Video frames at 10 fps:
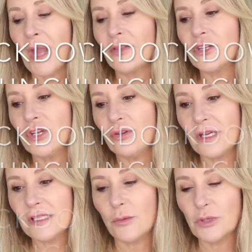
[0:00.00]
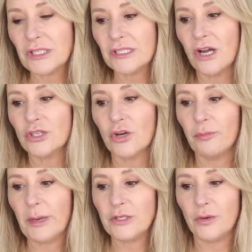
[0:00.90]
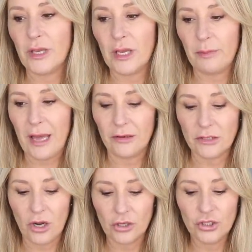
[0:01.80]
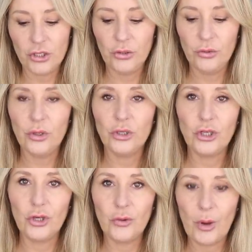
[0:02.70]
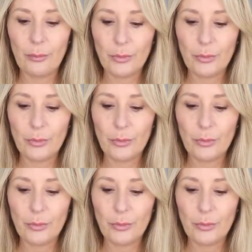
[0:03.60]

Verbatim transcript: And the two things I want to start off by talking about are two new